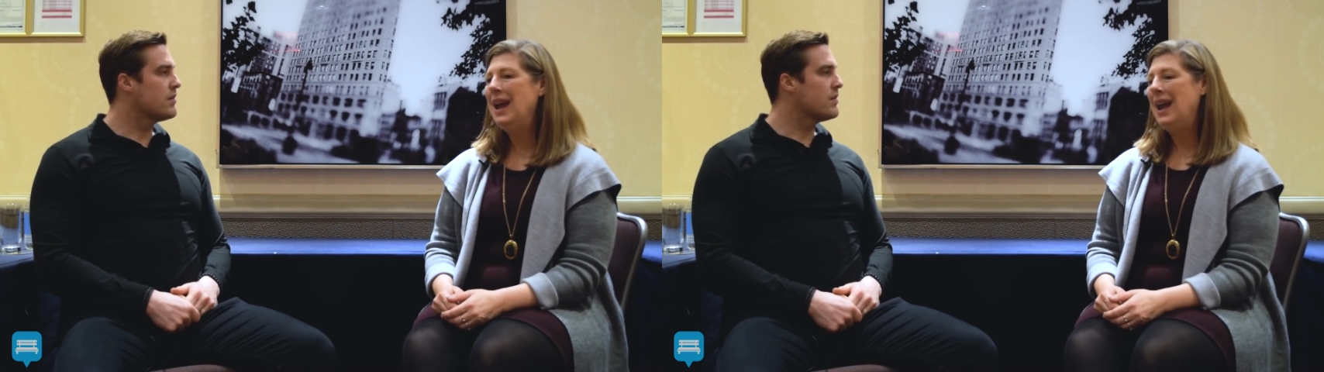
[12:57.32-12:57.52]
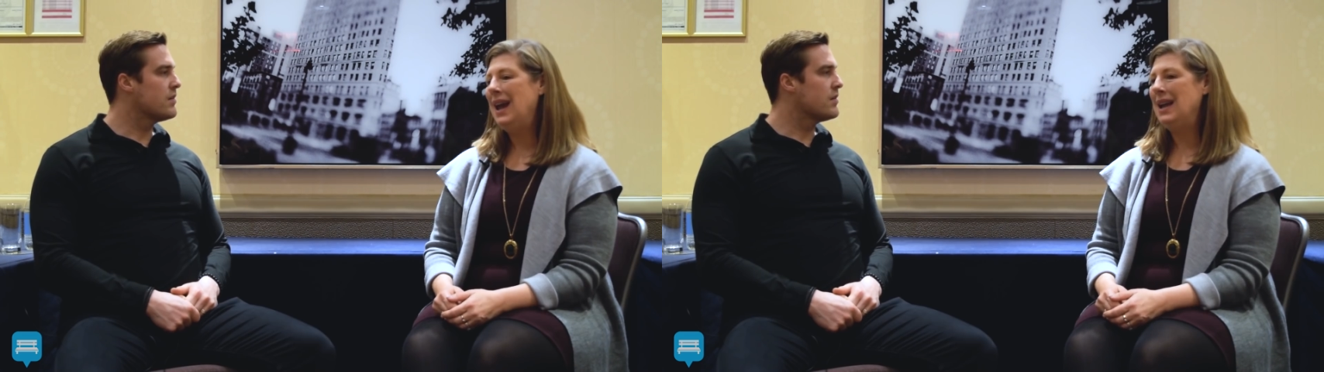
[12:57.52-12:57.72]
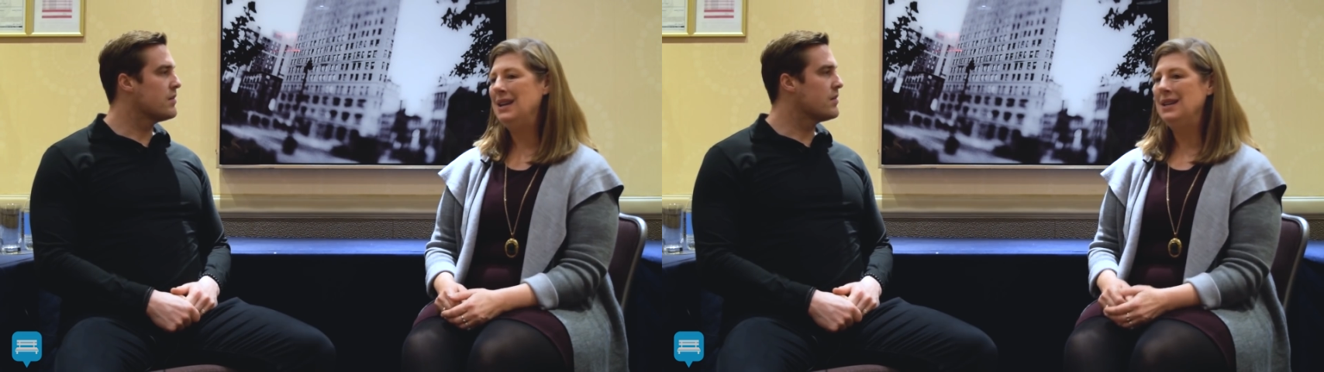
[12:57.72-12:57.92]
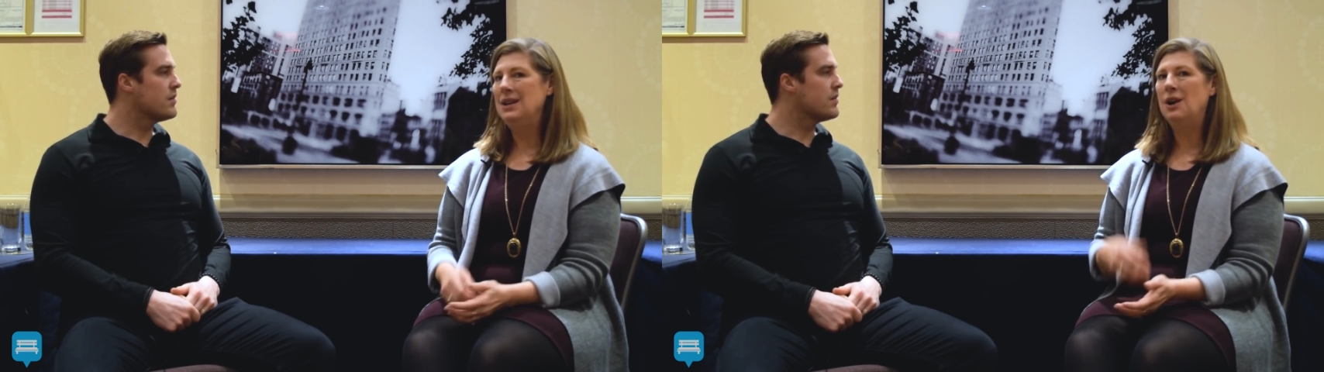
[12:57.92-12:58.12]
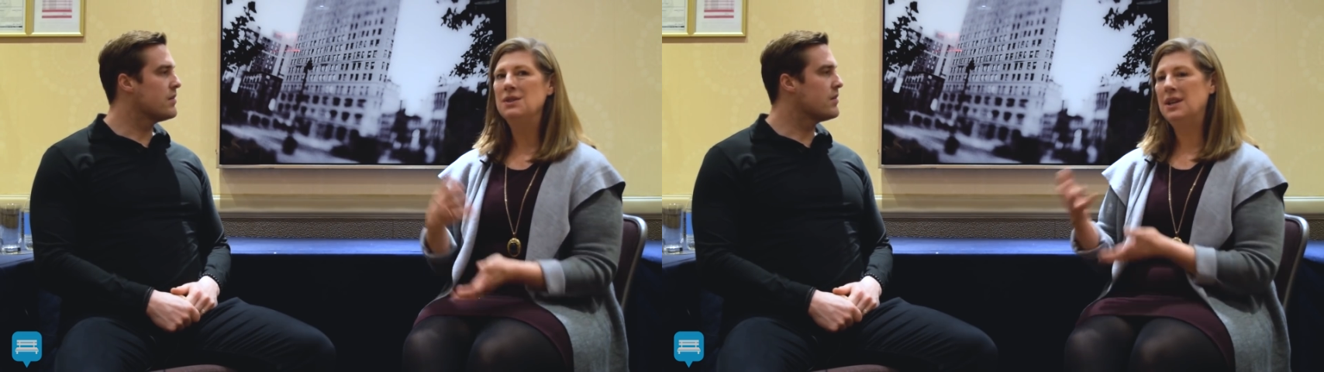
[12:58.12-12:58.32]
Speaker 1: And
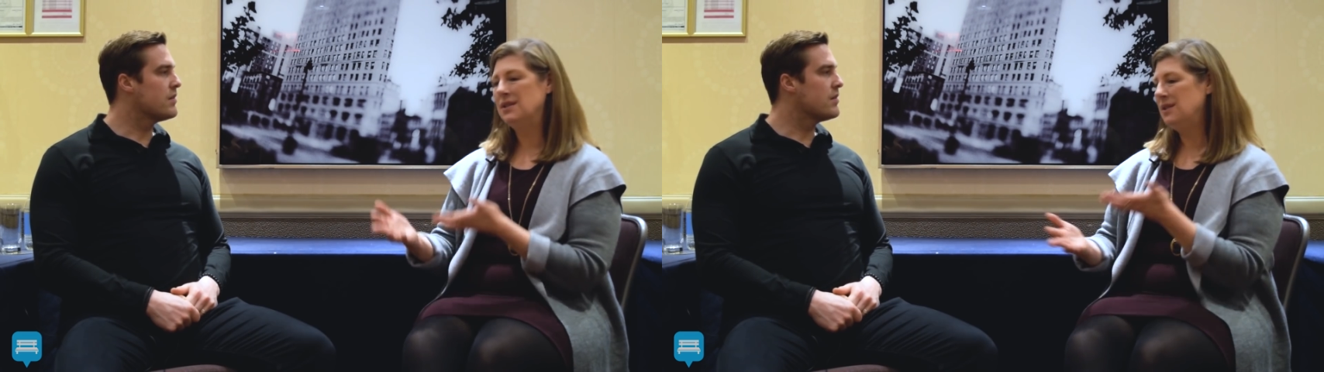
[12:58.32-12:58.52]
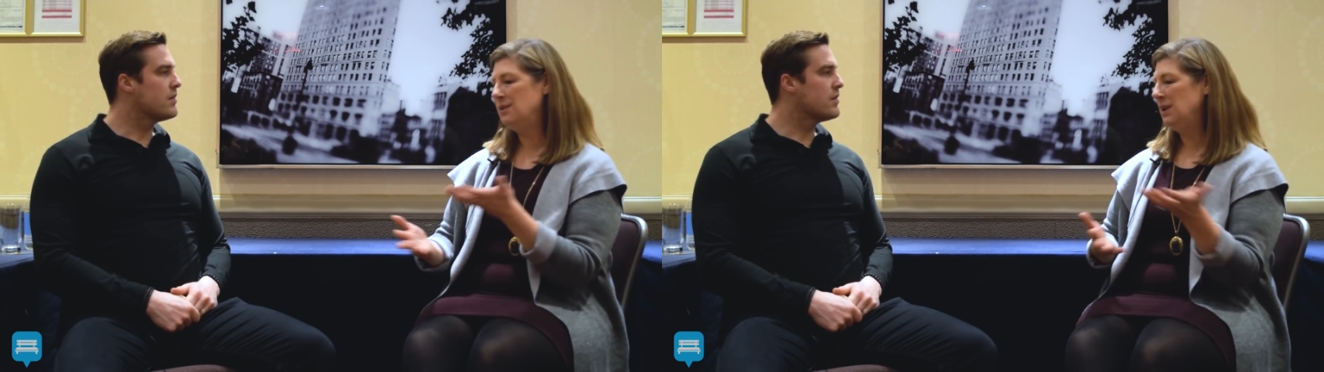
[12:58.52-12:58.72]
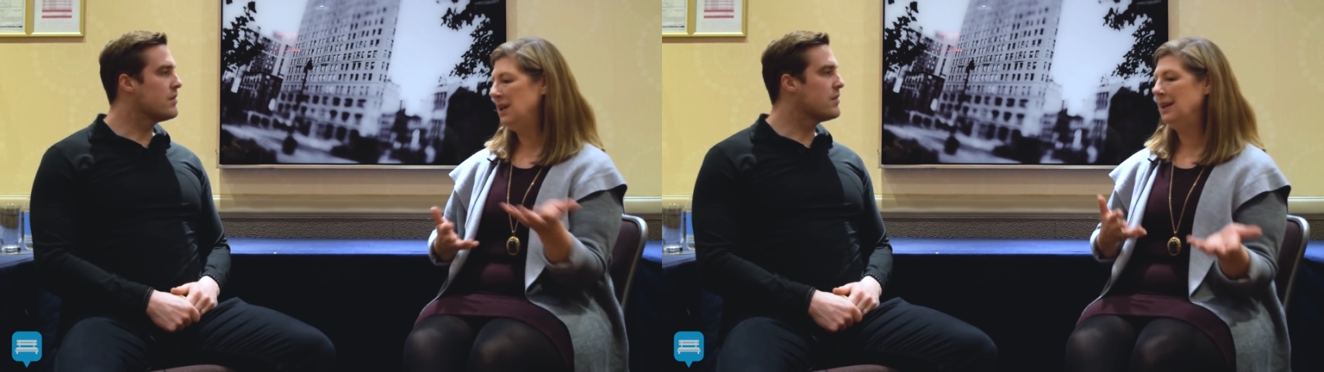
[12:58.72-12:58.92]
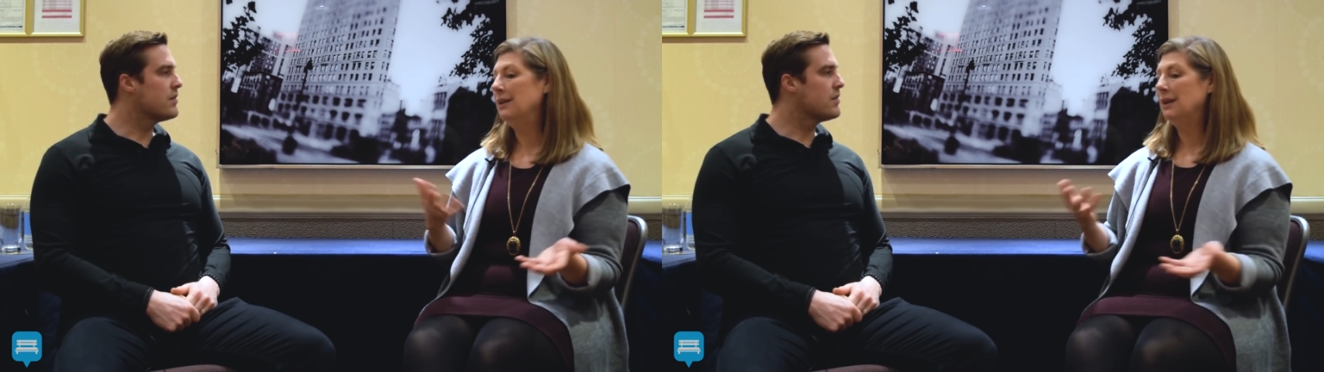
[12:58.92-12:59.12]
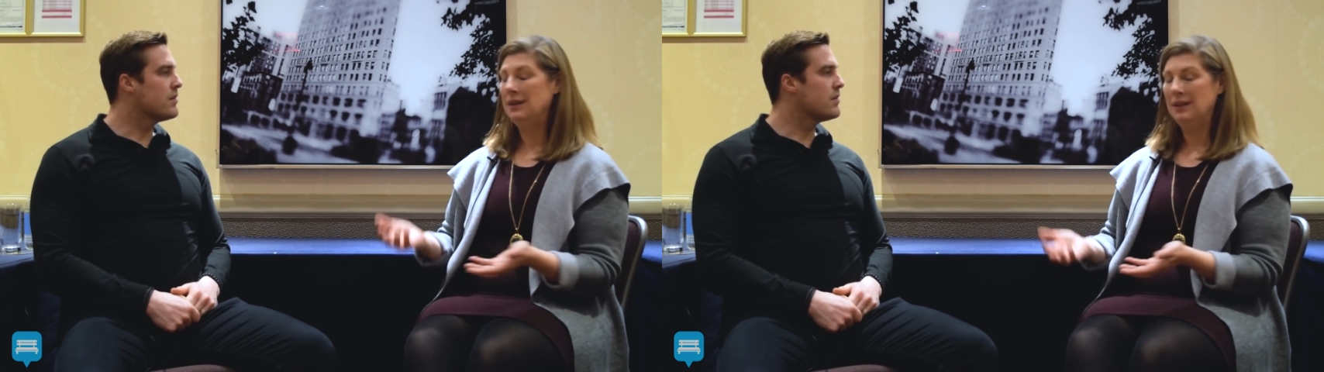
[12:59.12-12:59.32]
it always has to
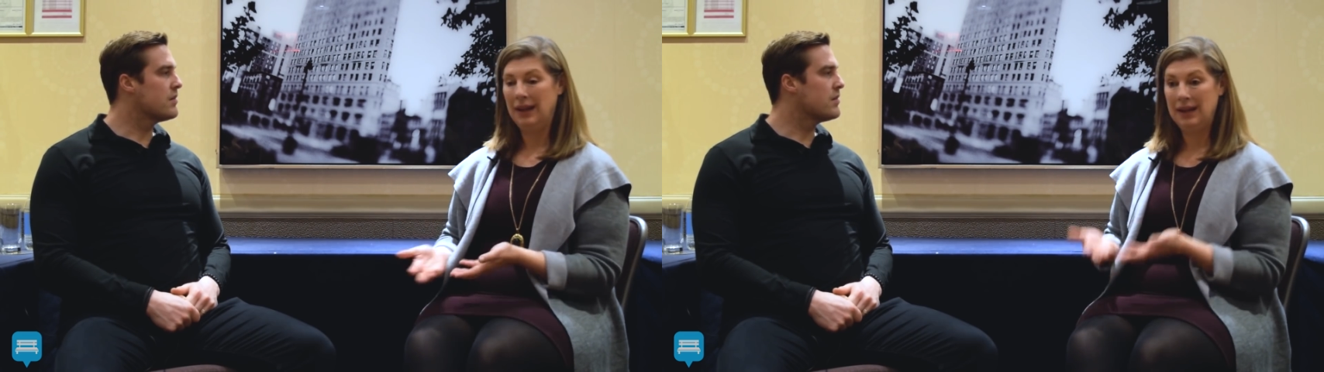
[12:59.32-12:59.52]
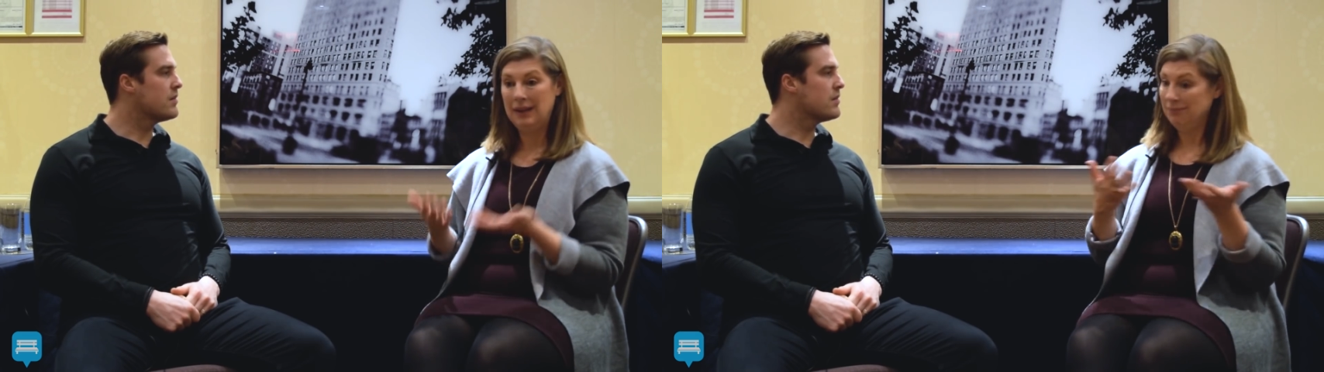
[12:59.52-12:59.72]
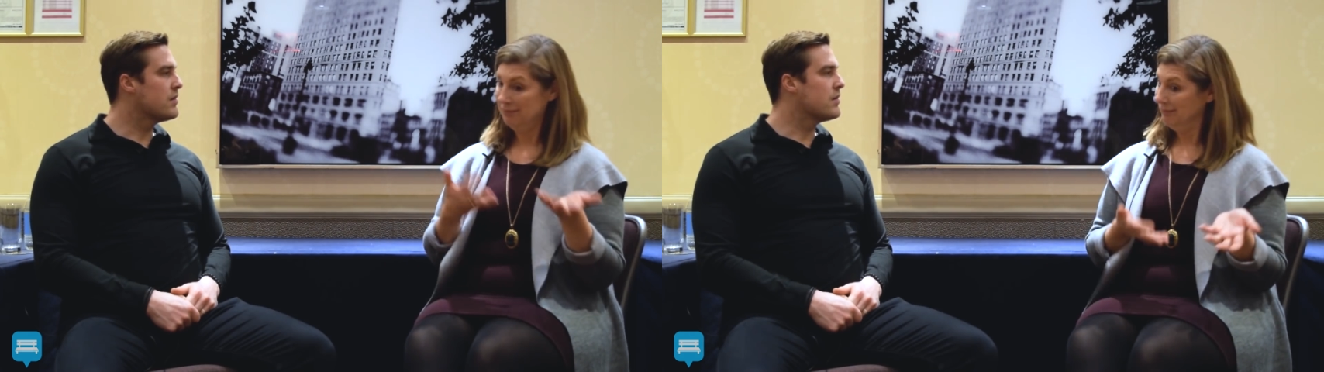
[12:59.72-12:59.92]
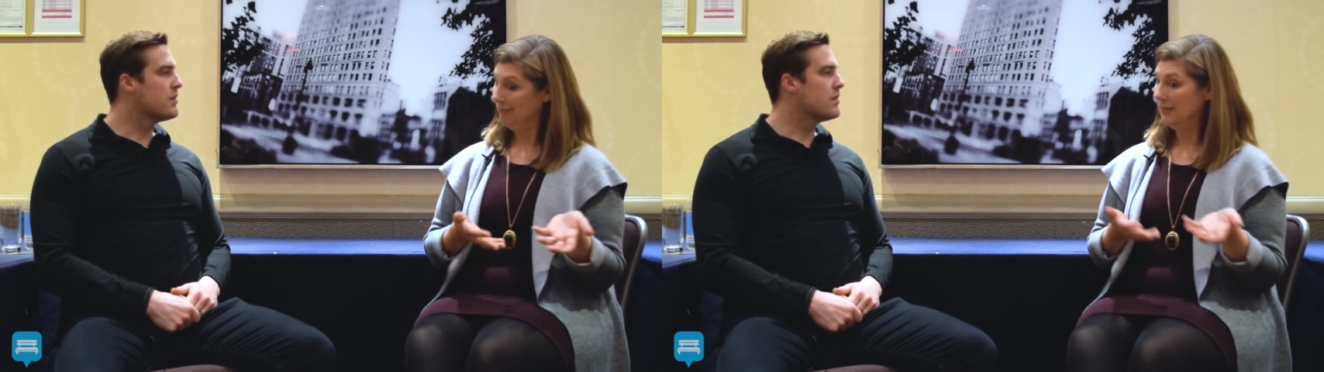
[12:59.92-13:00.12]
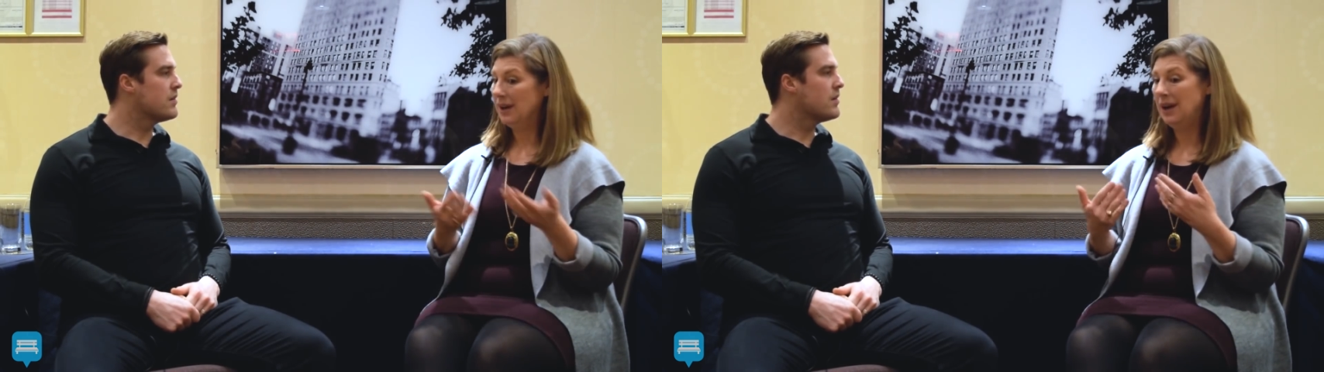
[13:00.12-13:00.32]
be uh, like
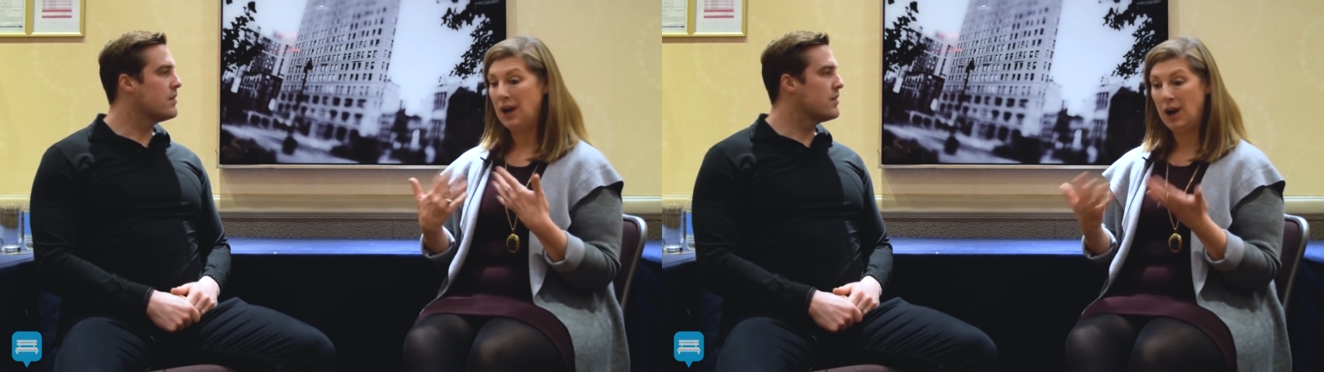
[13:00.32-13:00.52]
an